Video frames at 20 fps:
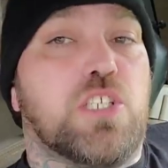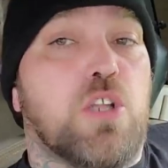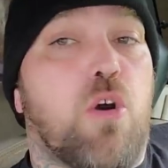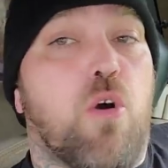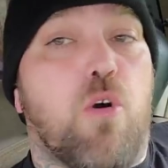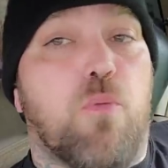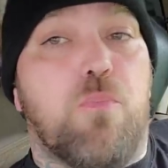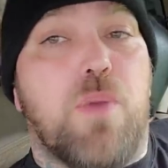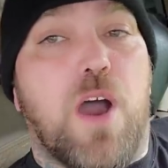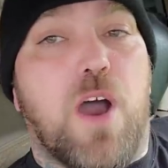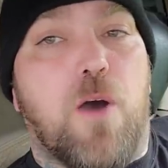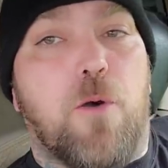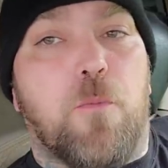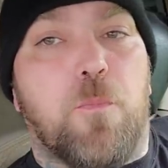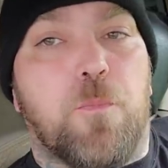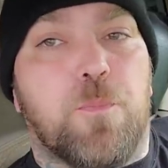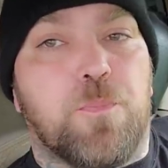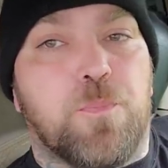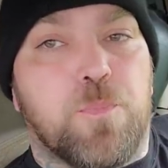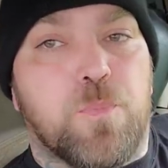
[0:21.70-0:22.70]
to know
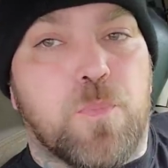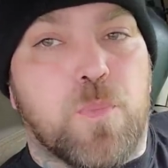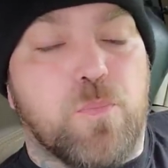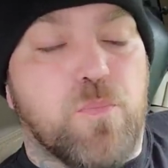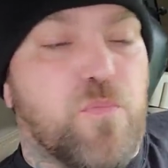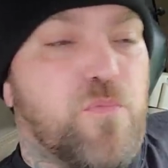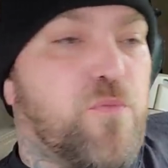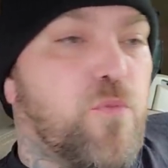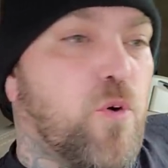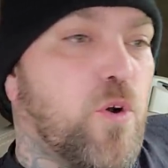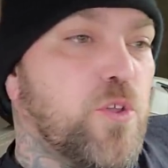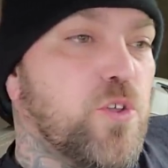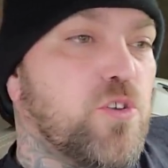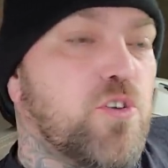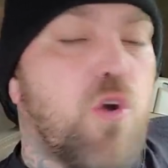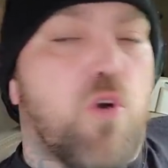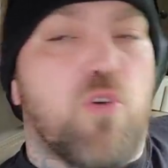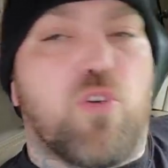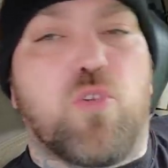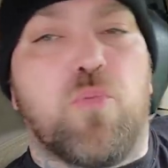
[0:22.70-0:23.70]
about before
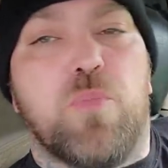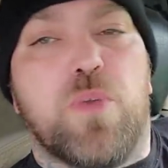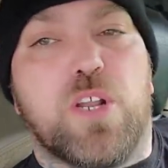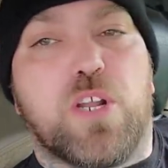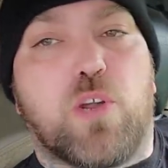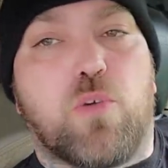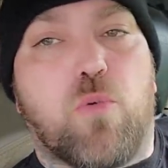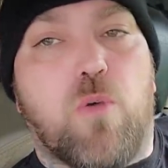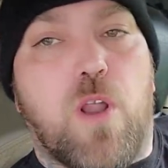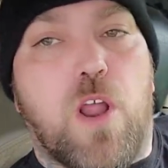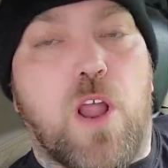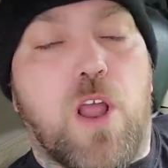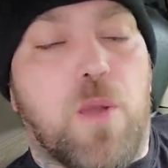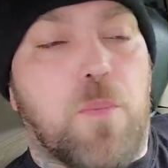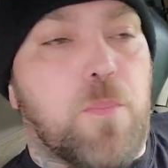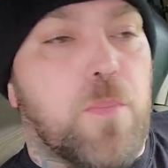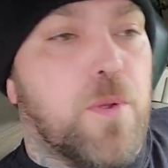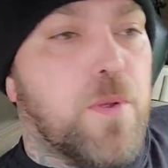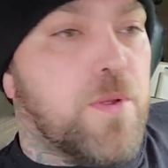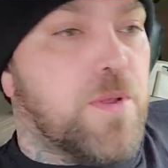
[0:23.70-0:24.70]
you go commit a
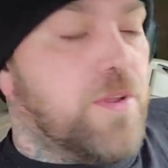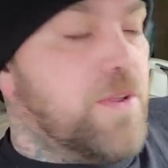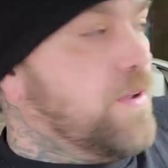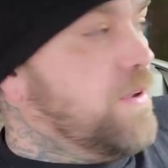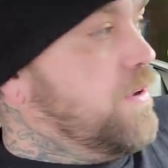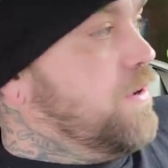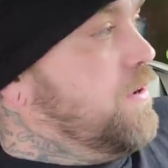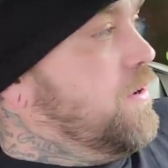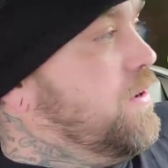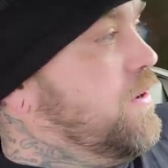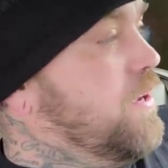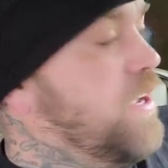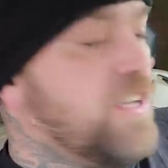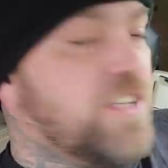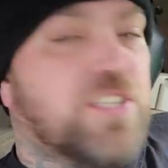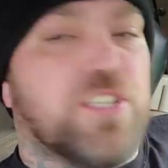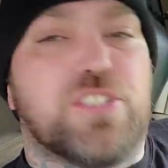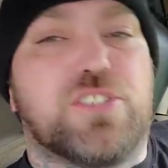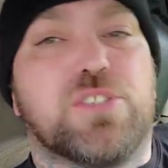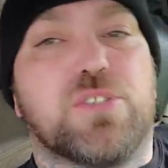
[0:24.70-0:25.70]
crime
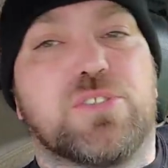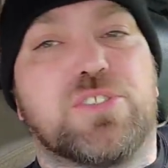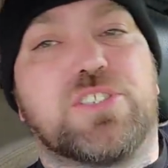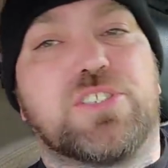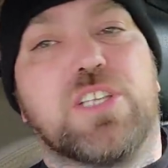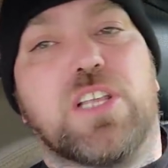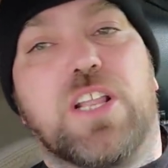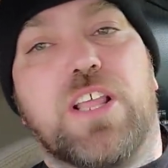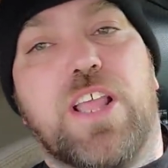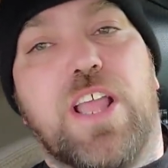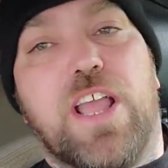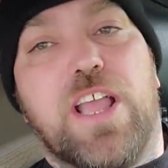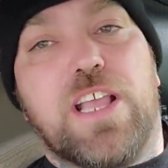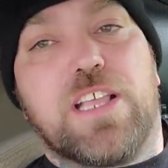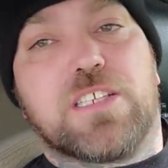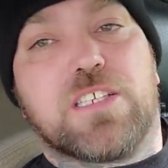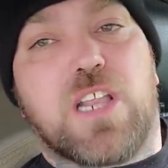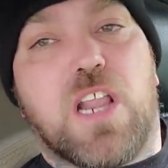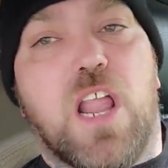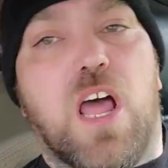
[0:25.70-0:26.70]
and get your silly
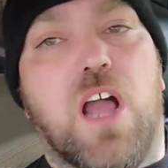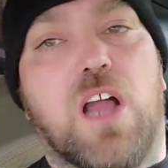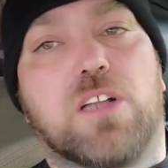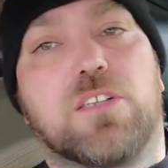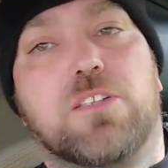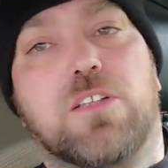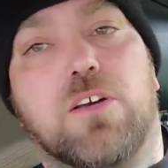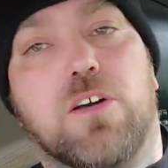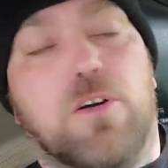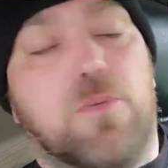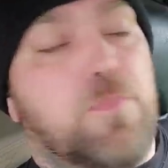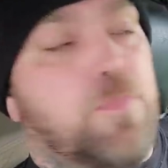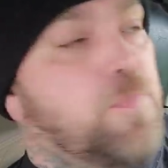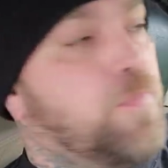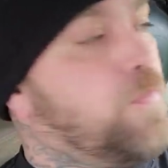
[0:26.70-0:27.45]
ass locked up